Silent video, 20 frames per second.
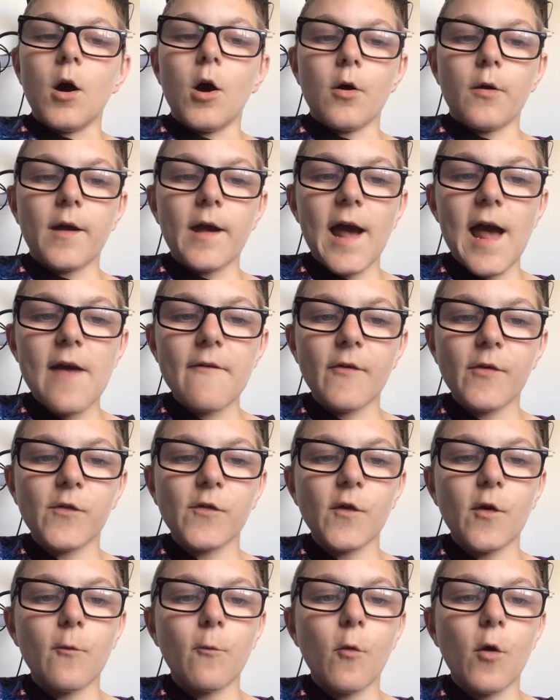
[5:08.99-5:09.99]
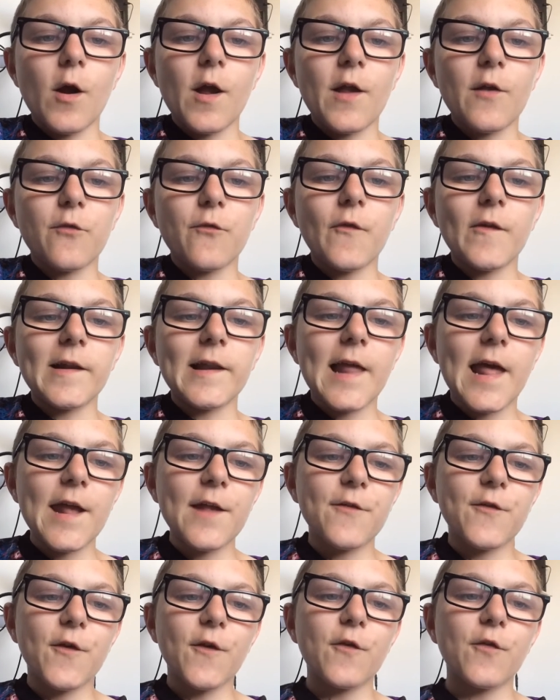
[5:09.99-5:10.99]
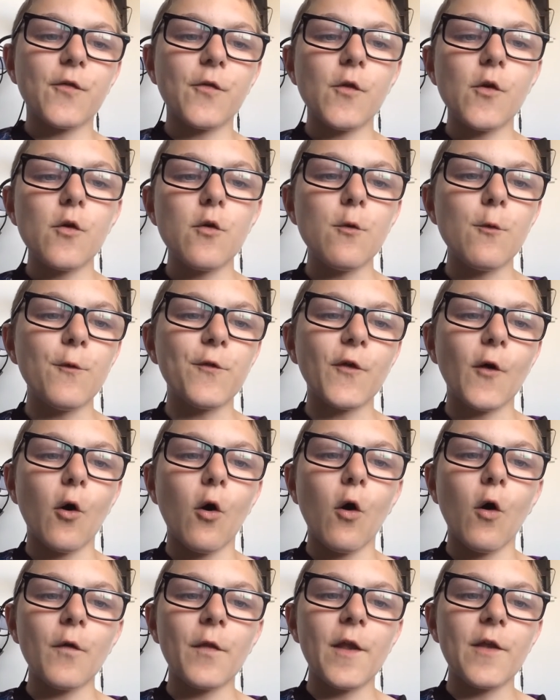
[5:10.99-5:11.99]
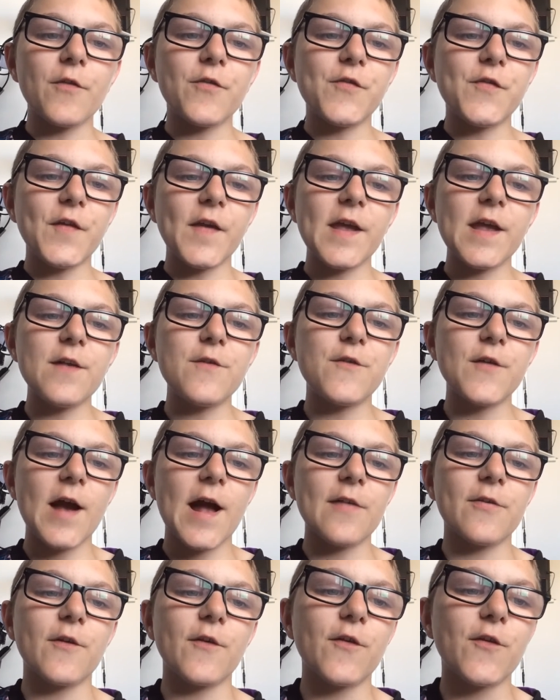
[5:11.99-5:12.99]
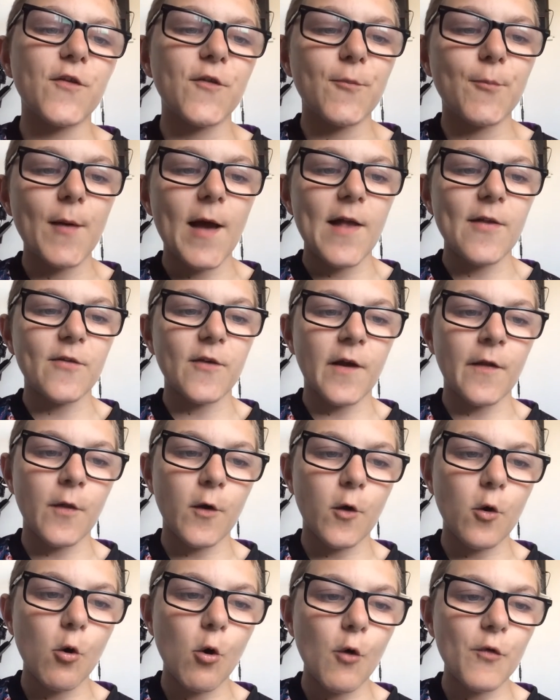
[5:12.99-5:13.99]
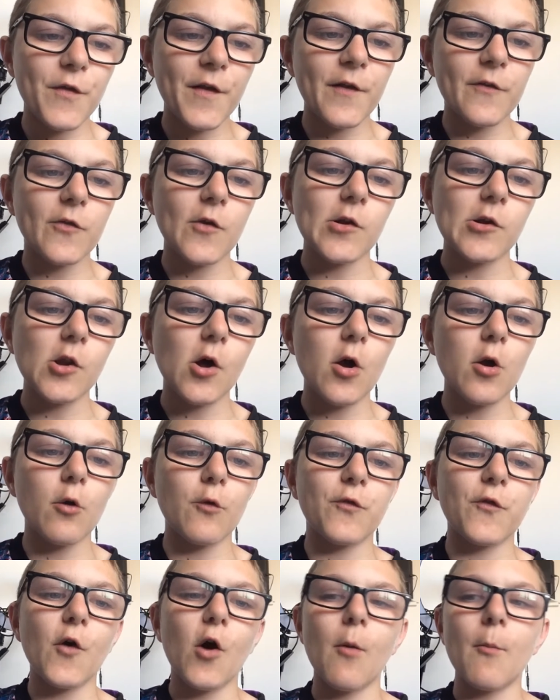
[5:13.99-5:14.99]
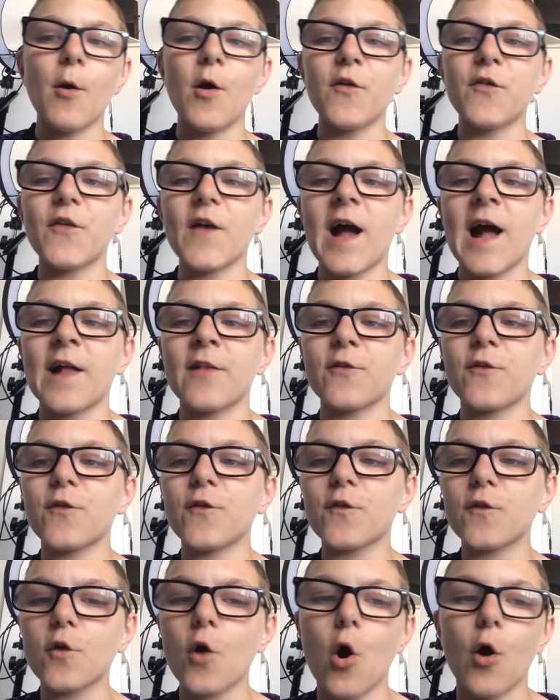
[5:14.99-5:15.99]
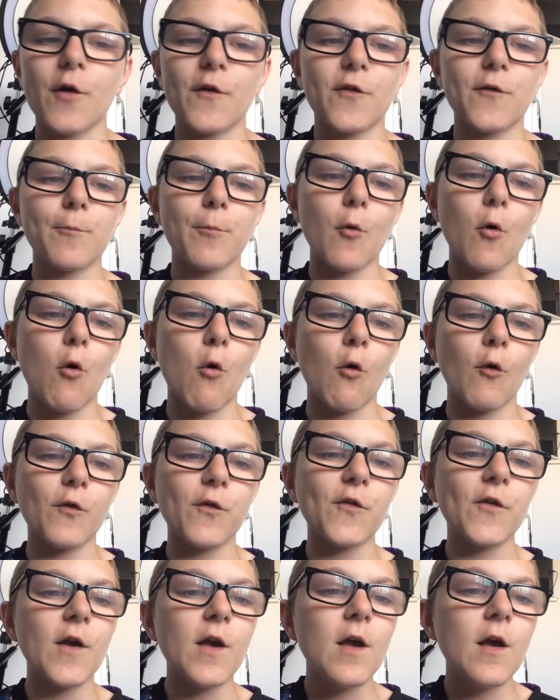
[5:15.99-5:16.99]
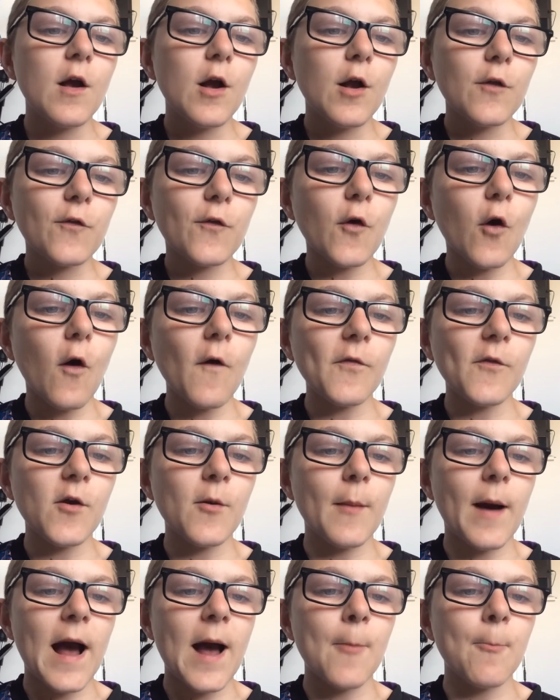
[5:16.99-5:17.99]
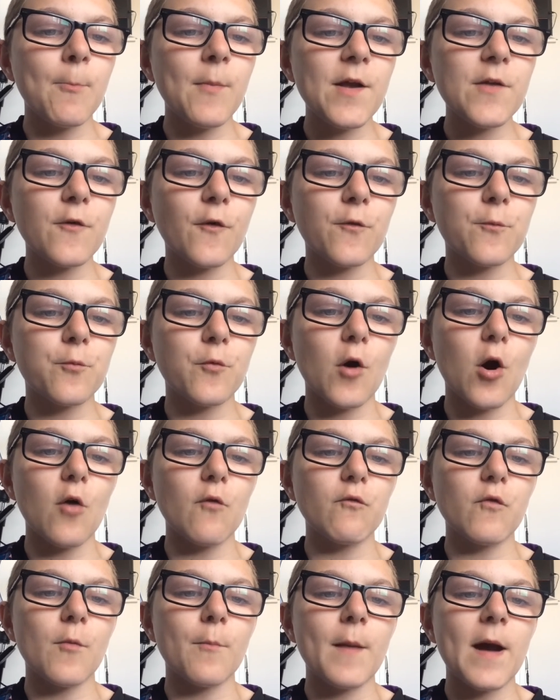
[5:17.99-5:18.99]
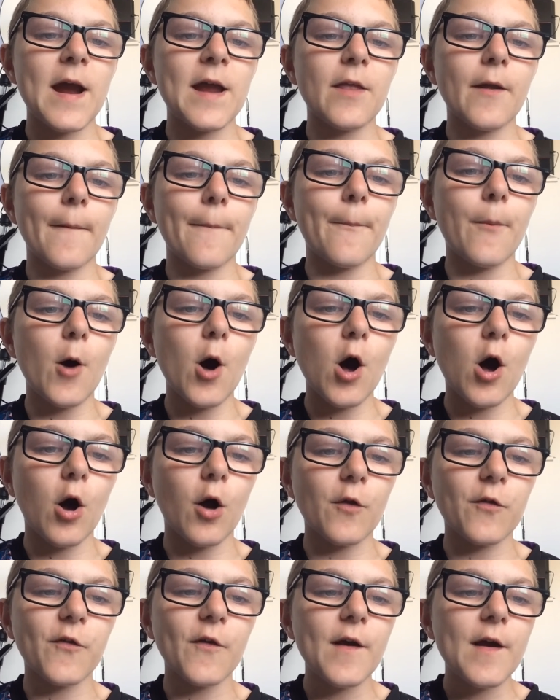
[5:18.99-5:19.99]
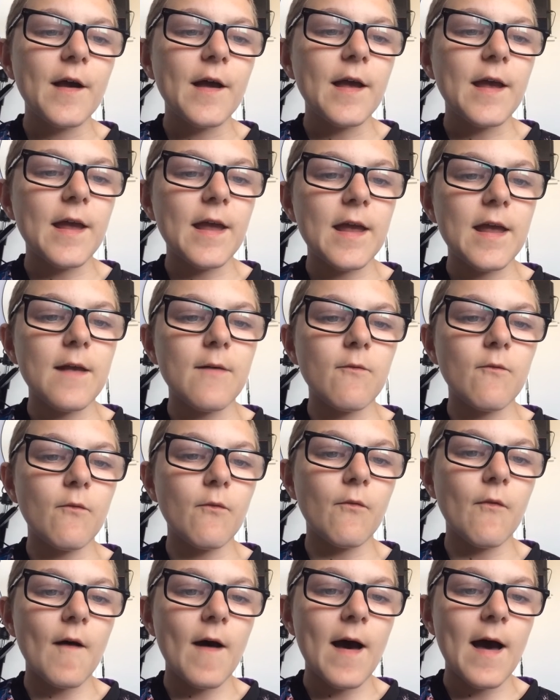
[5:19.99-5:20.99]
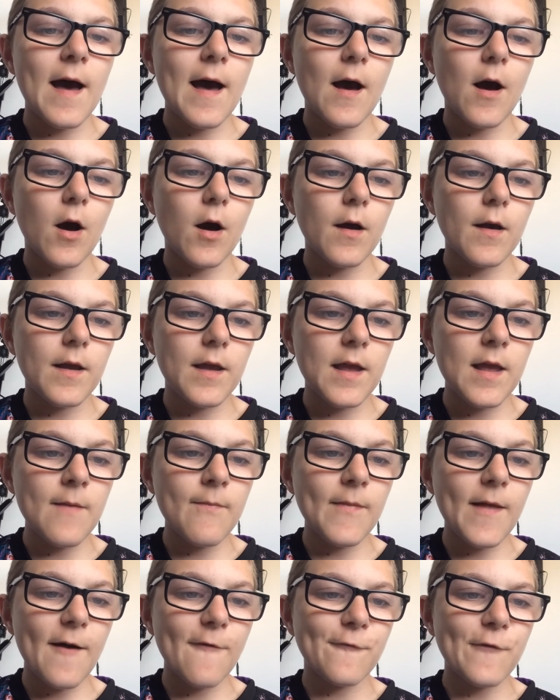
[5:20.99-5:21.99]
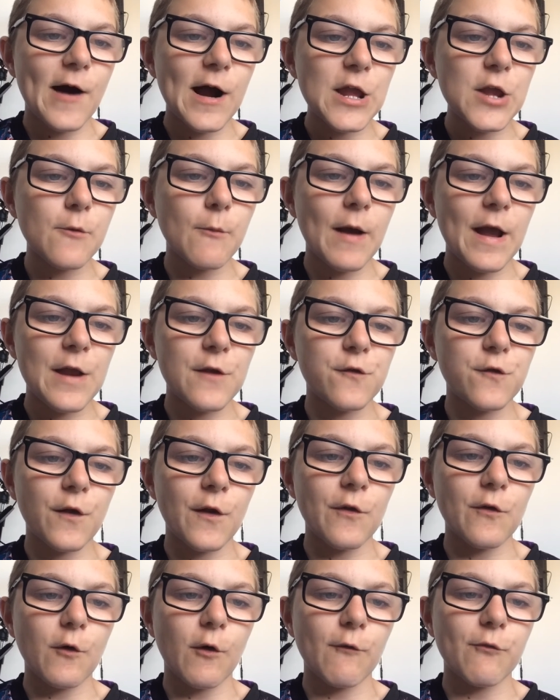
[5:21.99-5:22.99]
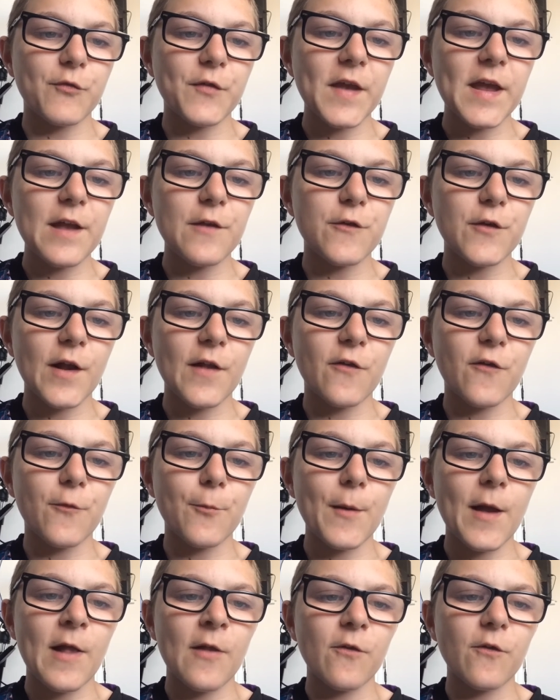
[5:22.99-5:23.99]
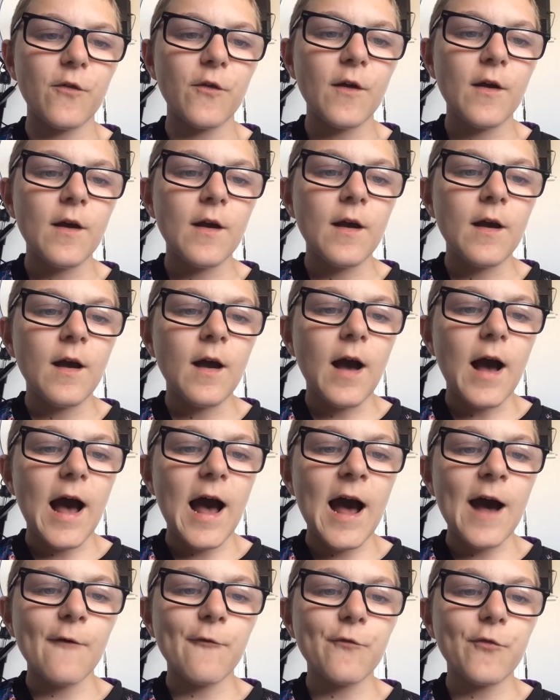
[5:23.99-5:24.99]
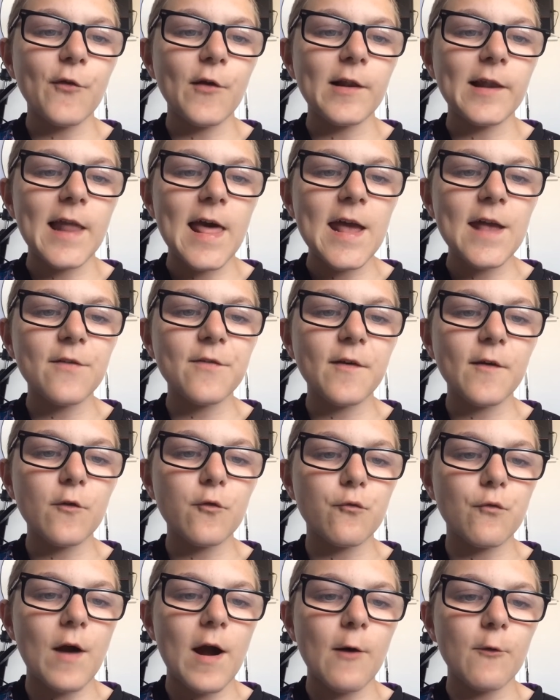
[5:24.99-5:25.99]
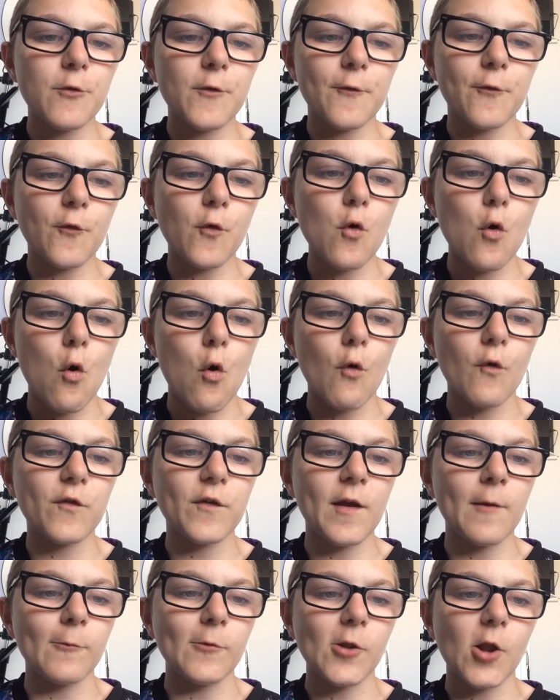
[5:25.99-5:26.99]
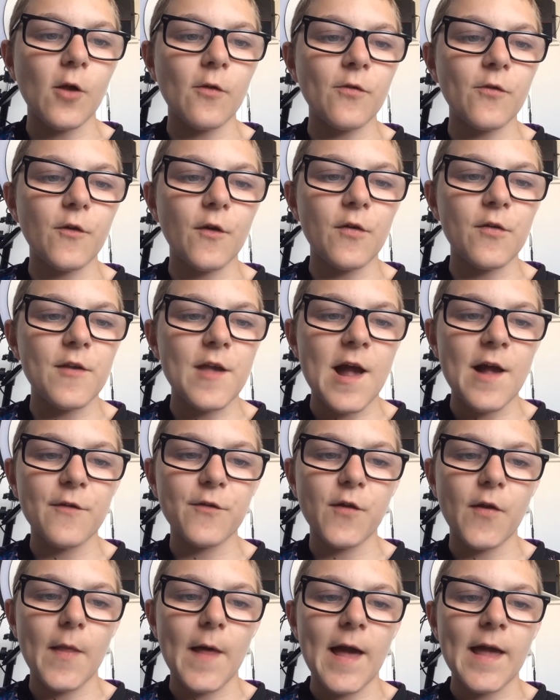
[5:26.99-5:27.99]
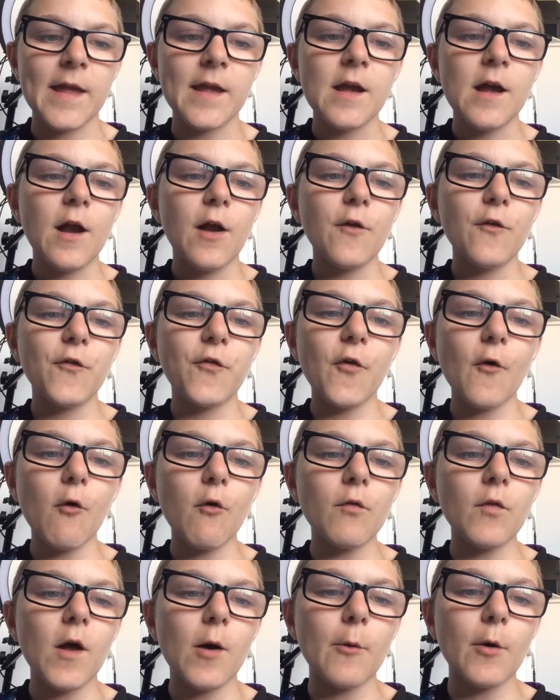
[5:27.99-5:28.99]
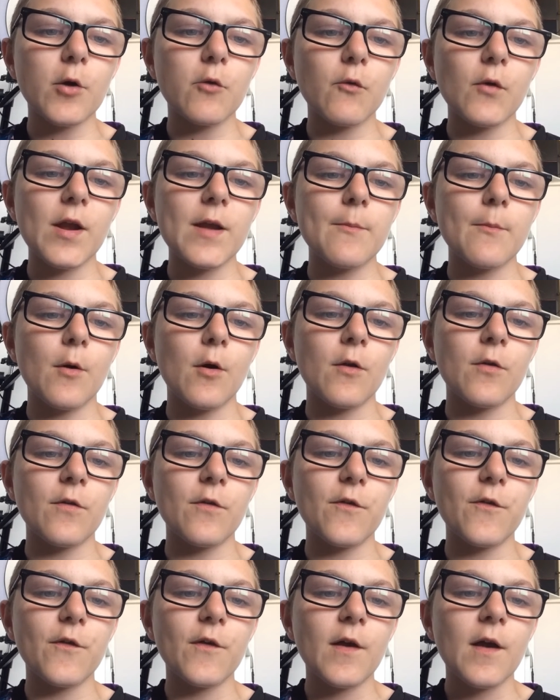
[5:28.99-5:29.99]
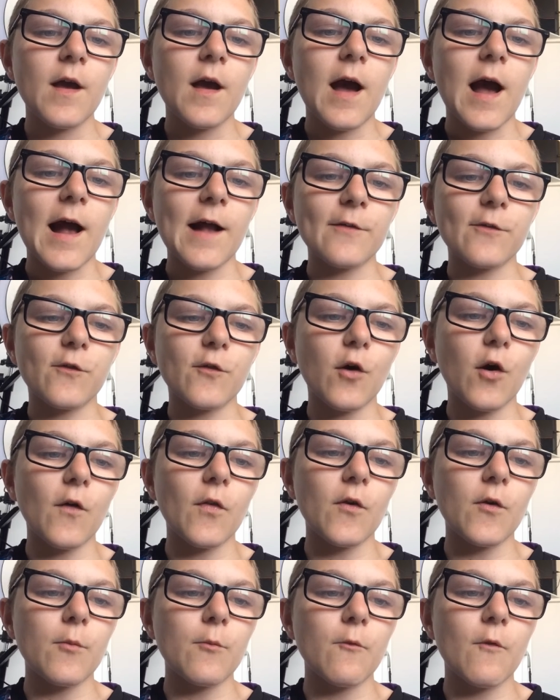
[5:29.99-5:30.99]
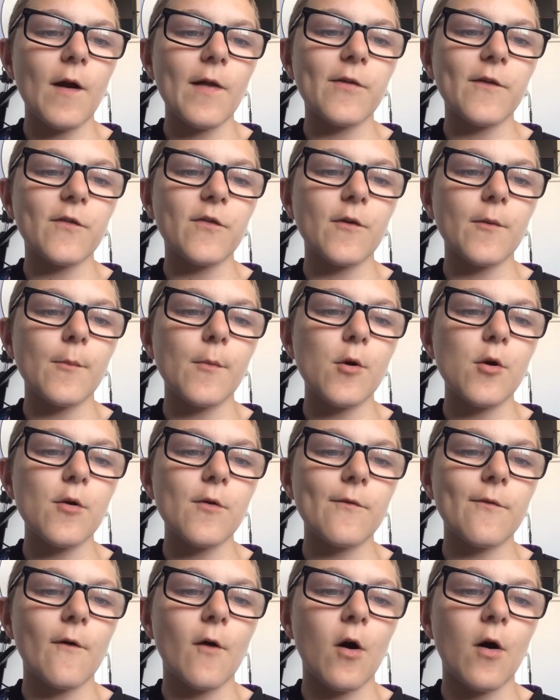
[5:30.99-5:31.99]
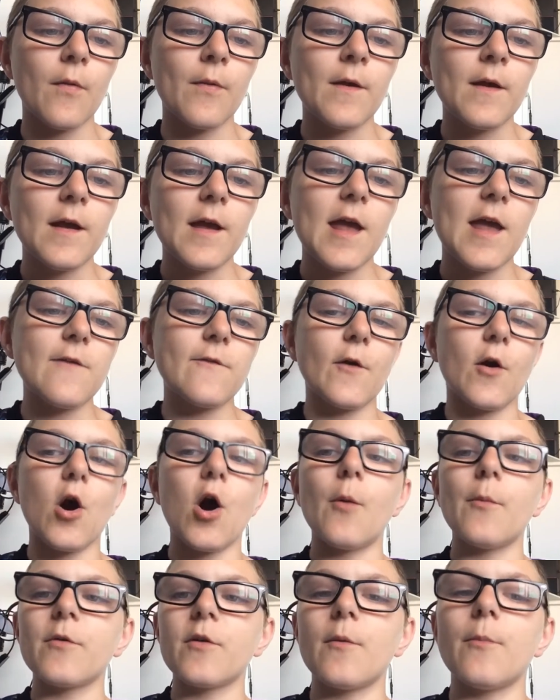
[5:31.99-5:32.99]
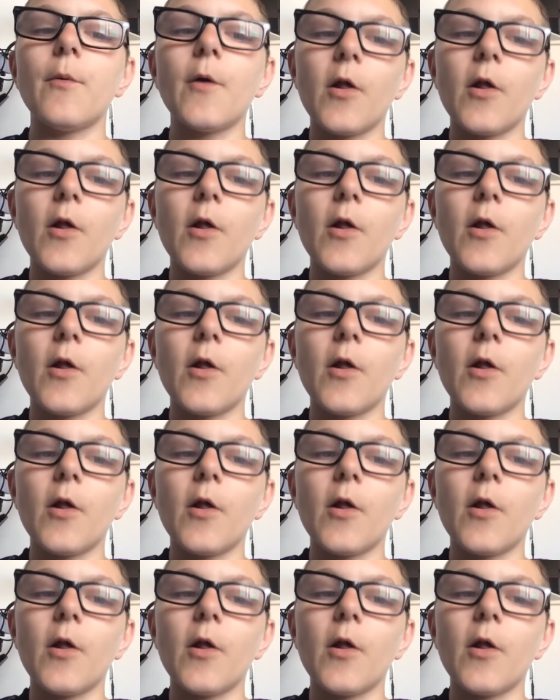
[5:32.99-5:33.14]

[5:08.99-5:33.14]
Okay then, so what is the latest news on DJ Spence? And according to Lyle Thomas and Sky Sports, Tottenham and Middlesbrough remain apart in their valuations of DJ Spence after latest round of talks in London yesterday. Still no agreement, and Tottenham ready to move on if it can't be done.